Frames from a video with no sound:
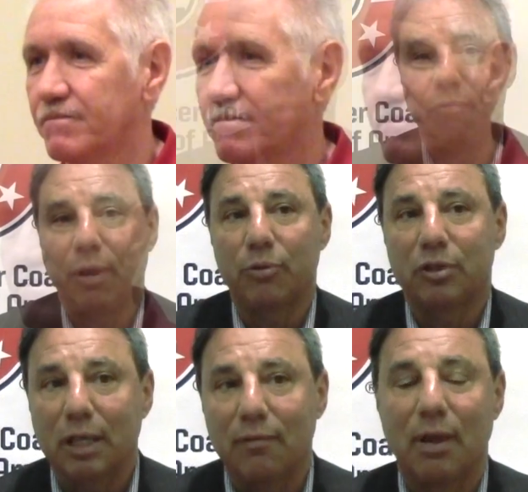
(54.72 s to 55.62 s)
If I was
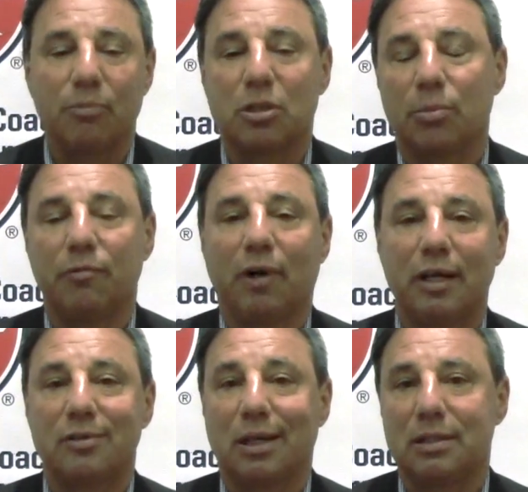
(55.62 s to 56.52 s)
to give them some
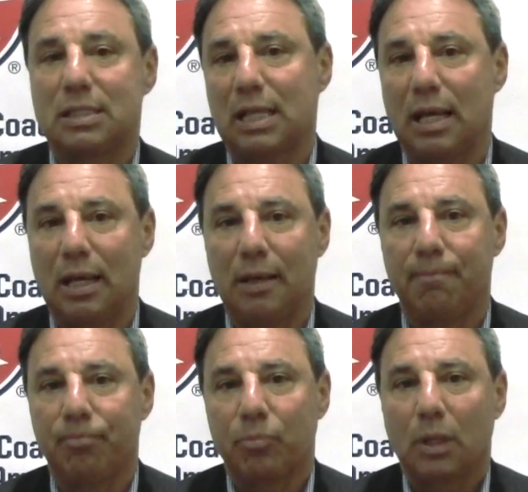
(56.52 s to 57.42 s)
advice, I'd say
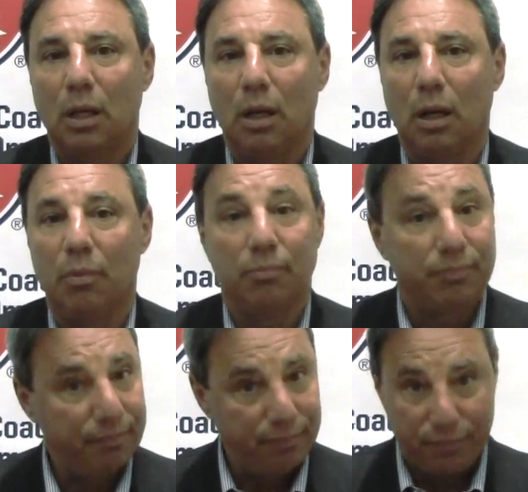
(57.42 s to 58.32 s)

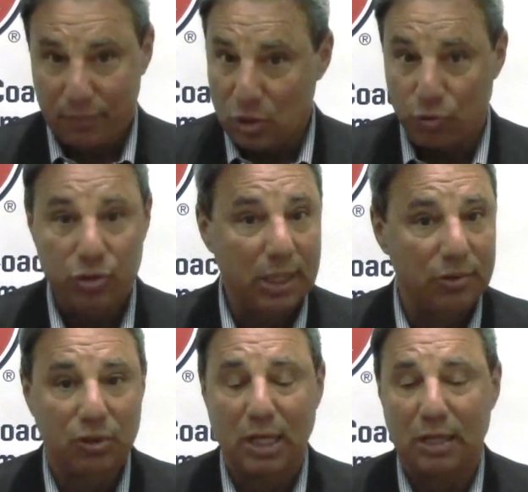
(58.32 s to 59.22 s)
coaching
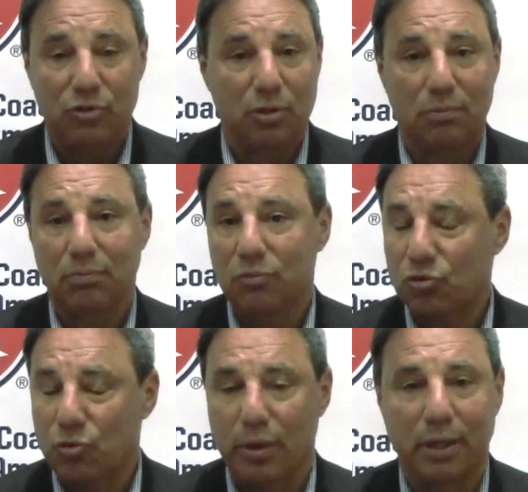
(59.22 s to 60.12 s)
education is
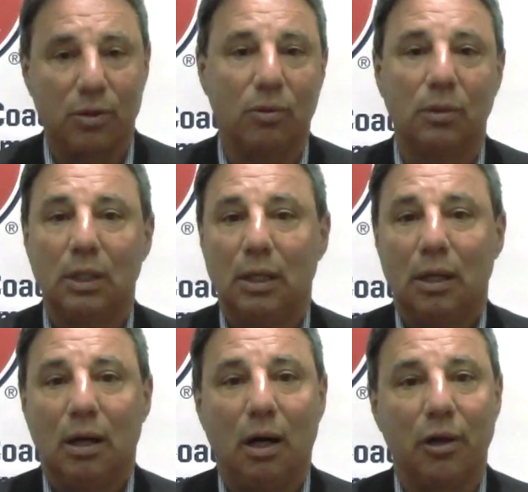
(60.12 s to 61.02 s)
critical.
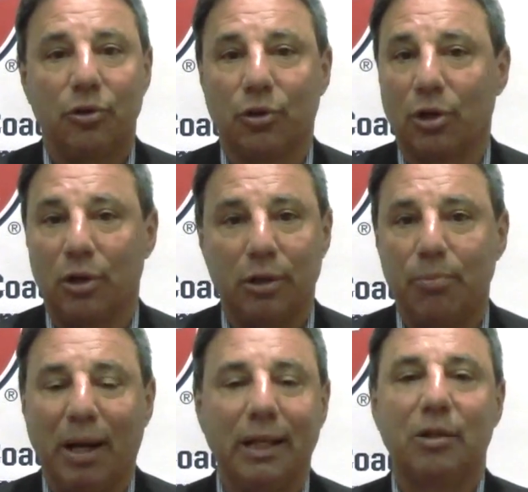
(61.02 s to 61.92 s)
You
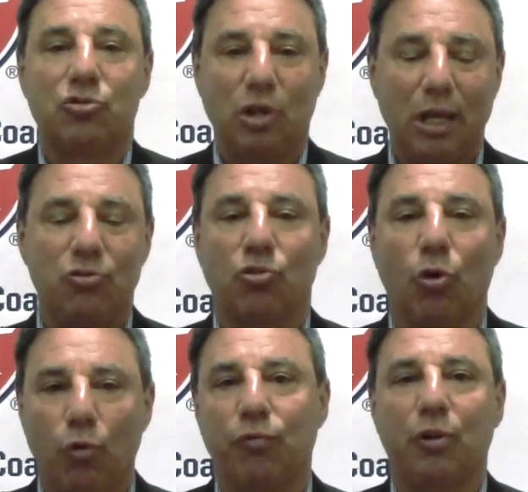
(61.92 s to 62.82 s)
might not change your
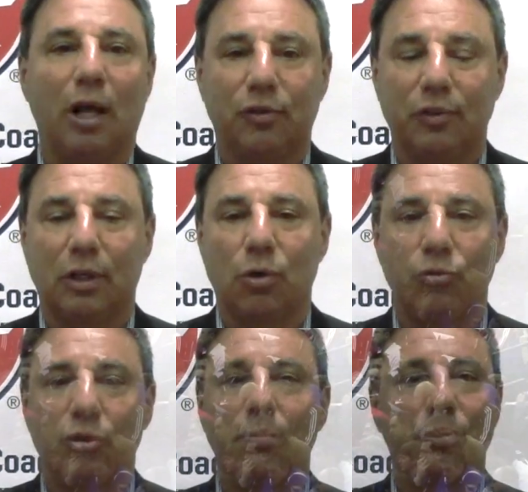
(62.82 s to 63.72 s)
whole philosophy of
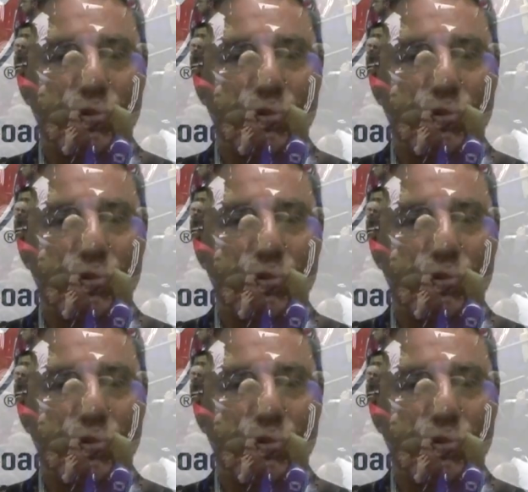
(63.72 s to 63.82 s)
coaching,